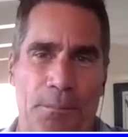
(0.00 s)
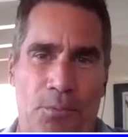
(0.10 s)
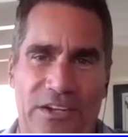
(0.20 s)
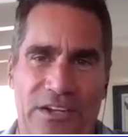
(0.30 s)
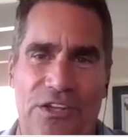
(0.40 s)
it
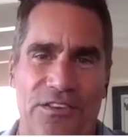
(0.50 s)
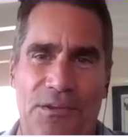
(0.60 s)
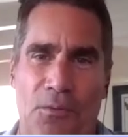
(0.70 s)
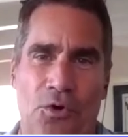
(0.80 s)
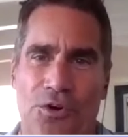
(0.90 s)
wasn't
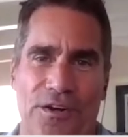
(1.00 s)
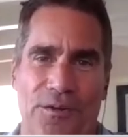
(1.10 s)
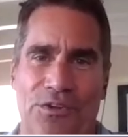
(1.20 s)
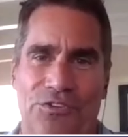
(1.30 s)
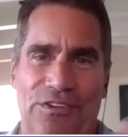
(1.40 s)
points on the
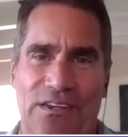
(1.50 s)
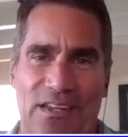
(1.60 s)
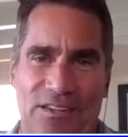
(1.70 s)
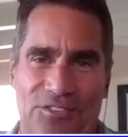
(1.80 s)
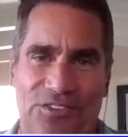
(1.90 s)
board. It
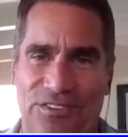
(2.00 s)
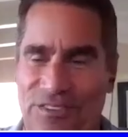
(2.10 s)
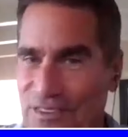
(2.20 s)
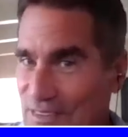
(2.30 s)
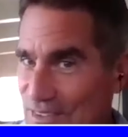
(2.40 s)
wasn't
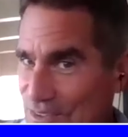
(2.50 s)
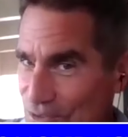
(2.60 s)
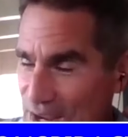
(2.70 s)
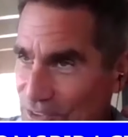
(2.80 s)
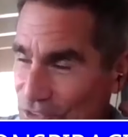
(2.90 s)
hits. And,
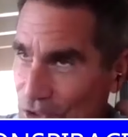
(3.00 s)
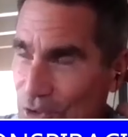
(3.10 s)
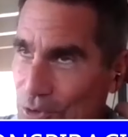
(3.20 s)
right.